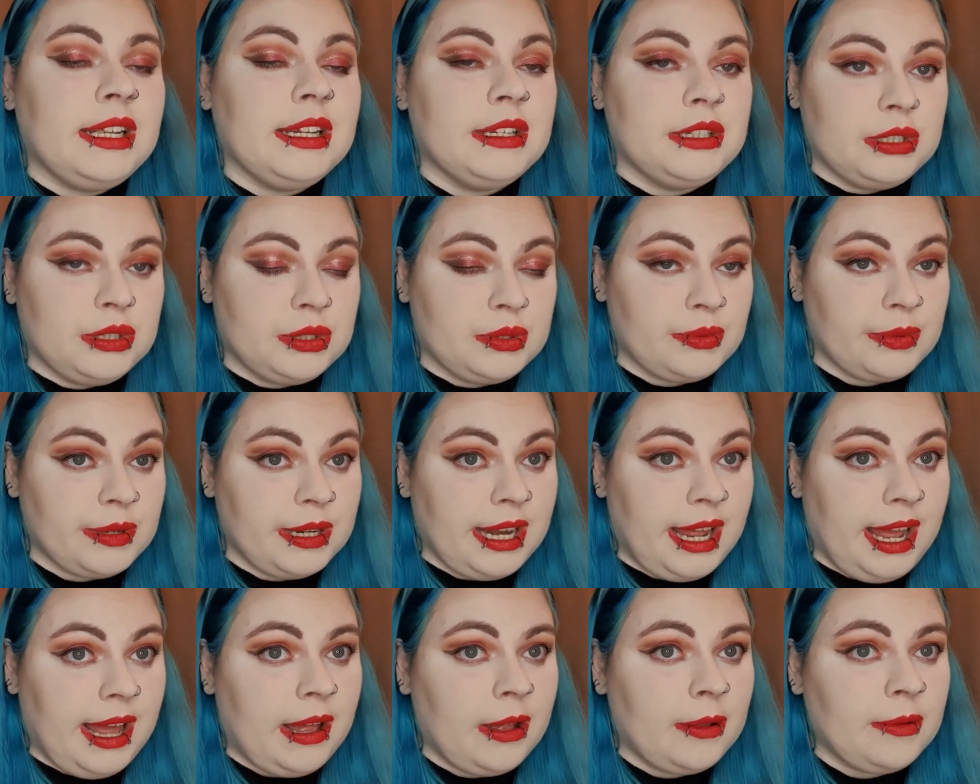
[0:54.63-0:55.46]
It does
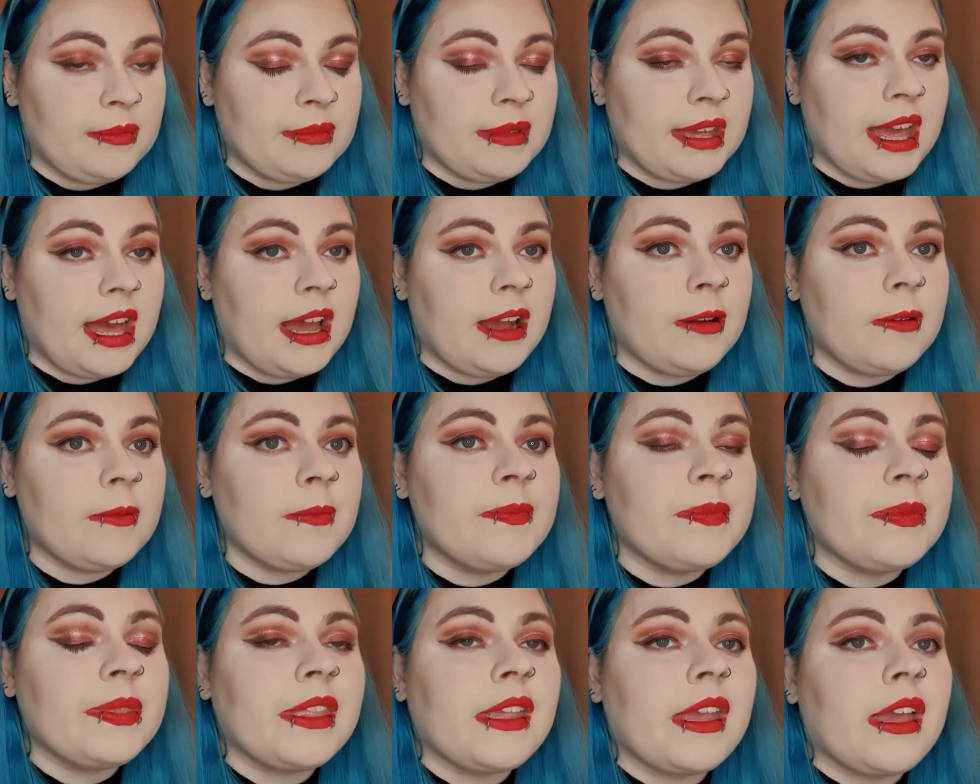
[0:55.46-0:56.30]
really help me out,
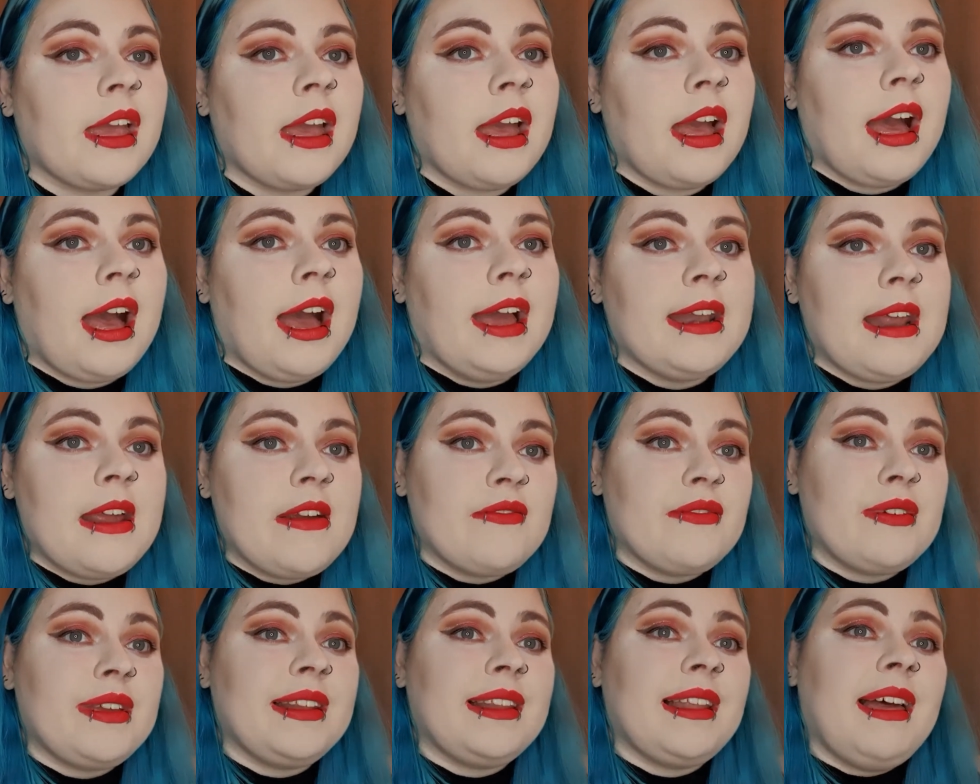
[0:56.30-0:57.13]
and
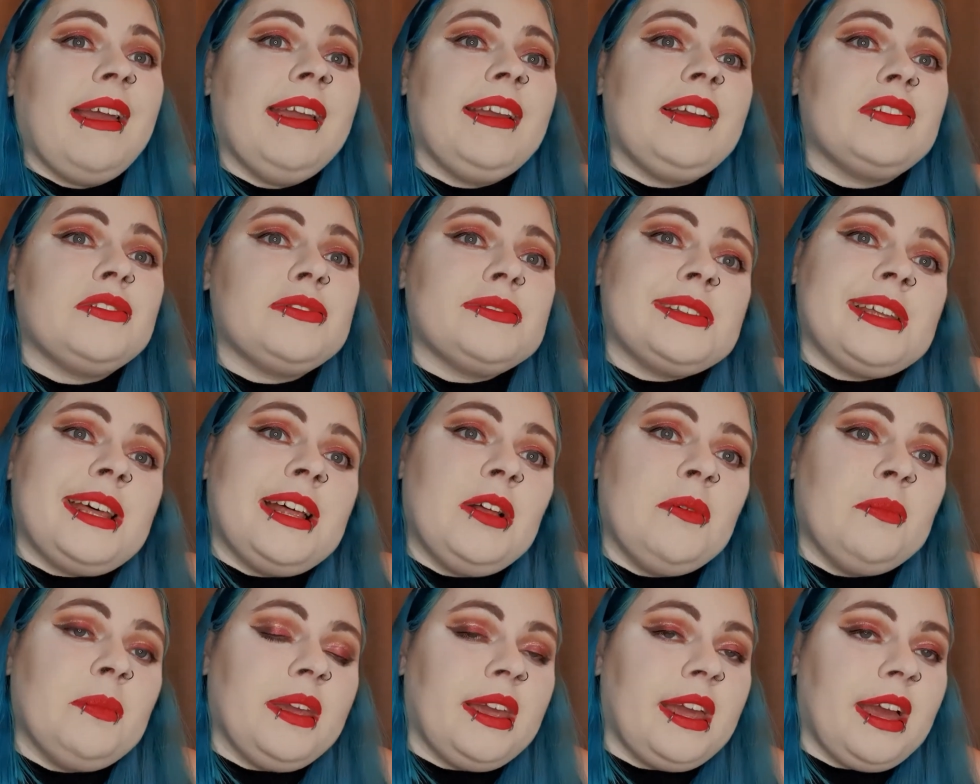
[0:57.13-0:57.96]
every like does
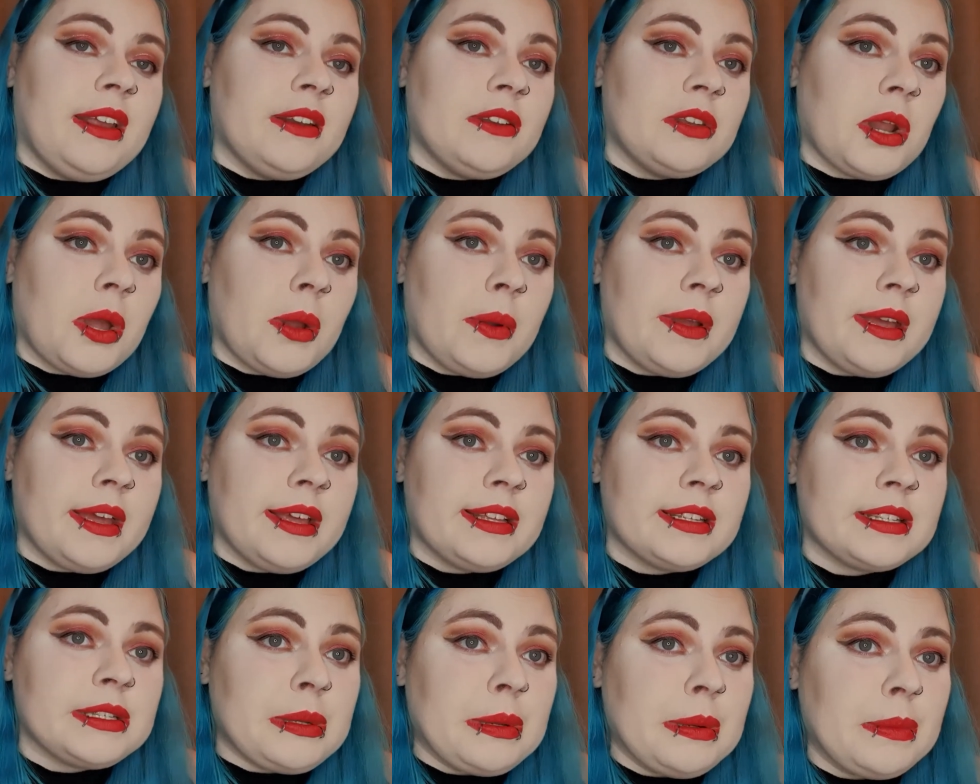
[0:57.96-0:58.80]
help me get
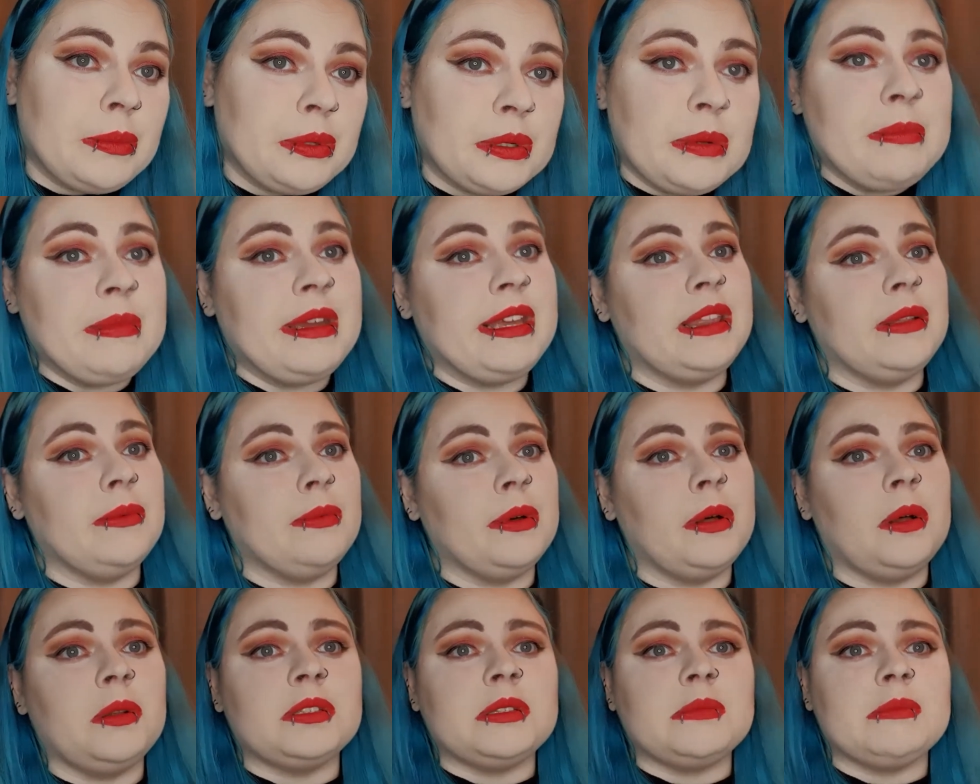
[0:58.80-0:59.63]
noticed, so it would mean the
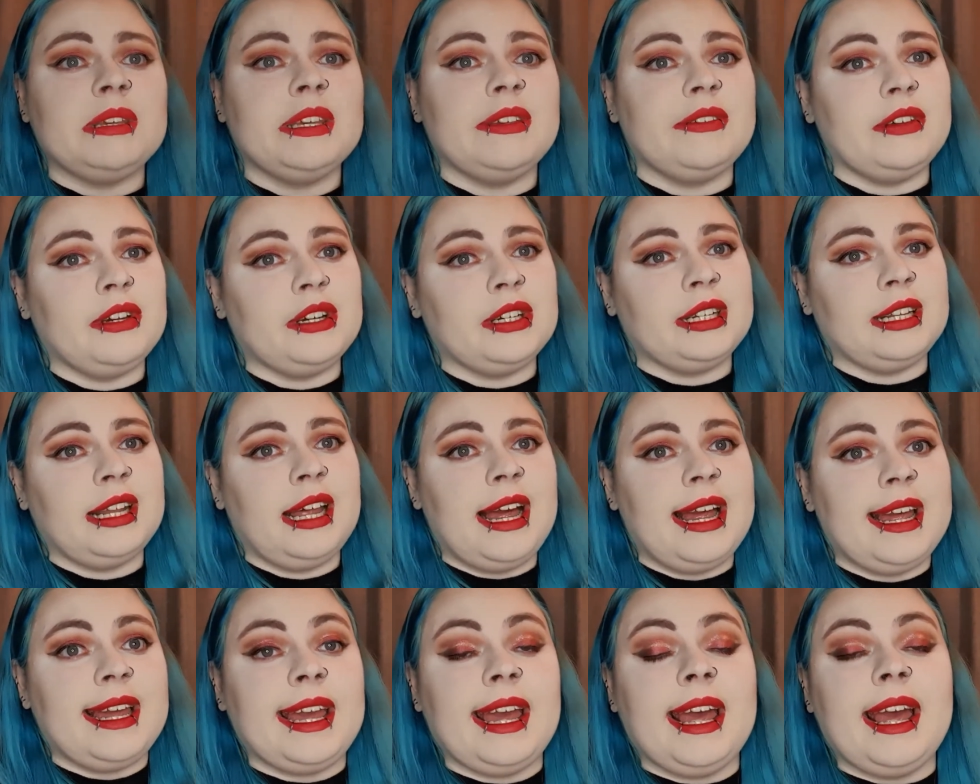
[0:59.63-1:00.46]
world to me if you could
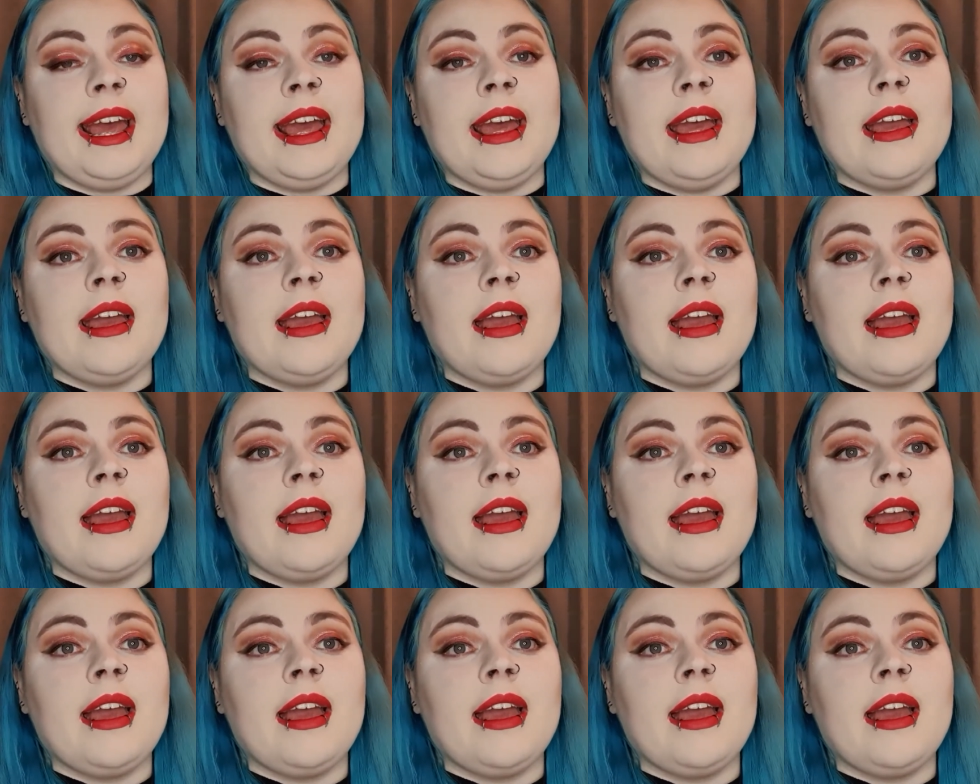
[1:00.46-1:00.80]
like it.